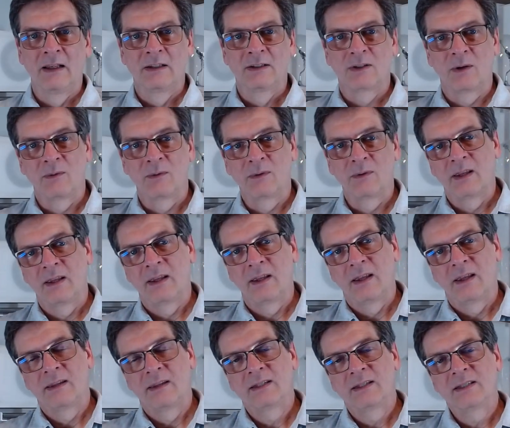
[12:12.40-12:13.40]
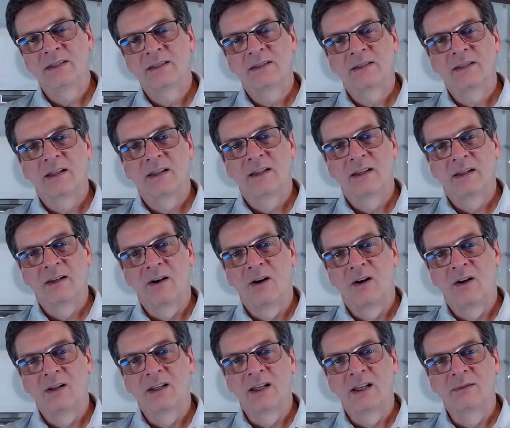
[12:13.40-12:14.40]
So this
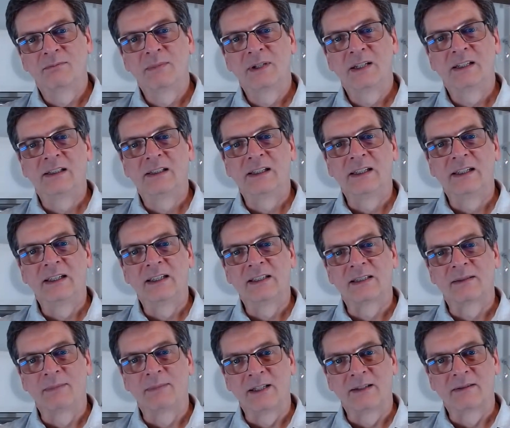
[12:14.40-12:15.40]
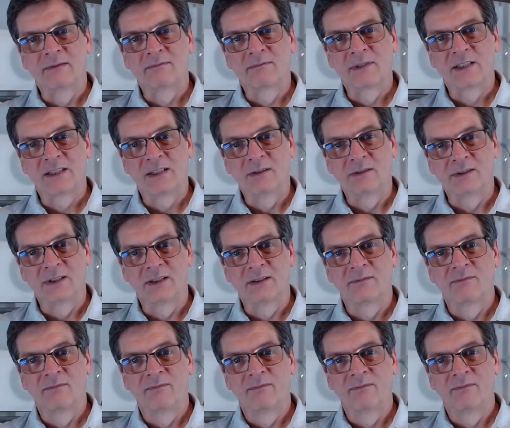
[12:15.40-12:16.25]
all admittedly is a bit stilted.